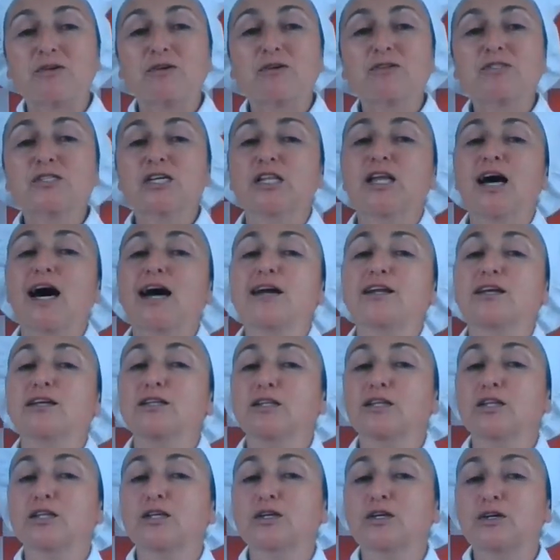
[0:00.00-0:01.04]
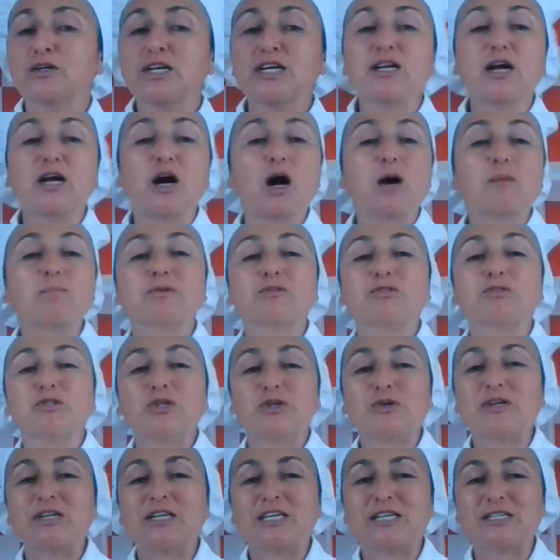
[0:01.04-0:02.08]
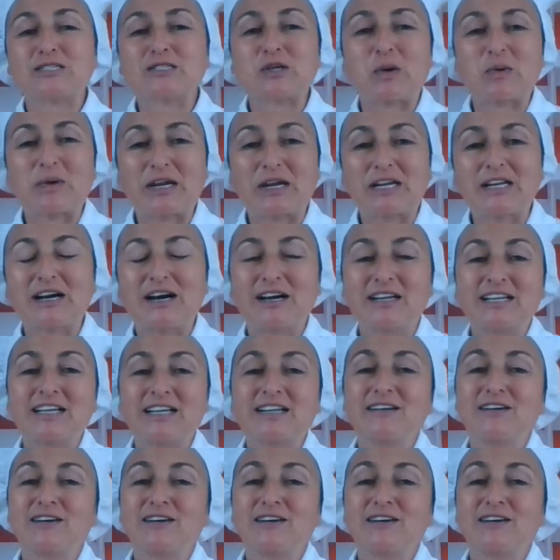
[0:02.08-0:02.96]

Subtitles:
There's a lot of learning opportunities going on in